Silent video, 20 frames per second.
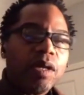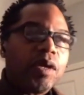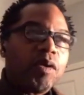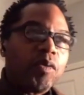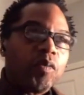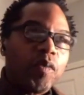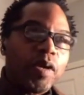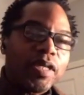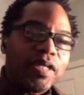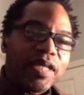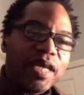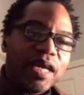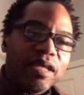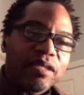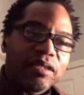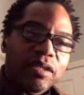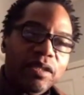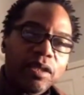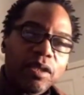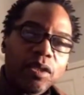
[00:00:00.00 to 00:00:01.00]
went down
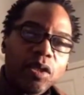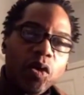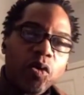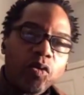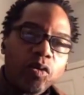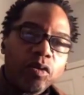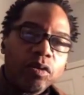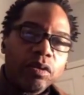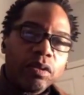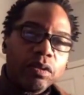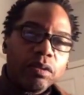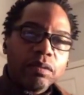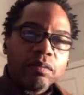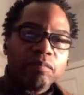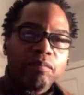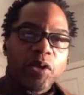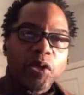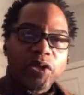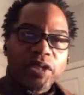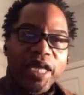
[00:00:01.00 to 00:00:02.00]
to the local
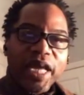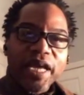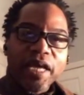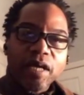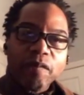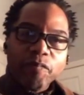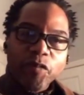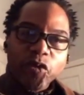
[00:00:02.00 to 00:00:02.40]
bodega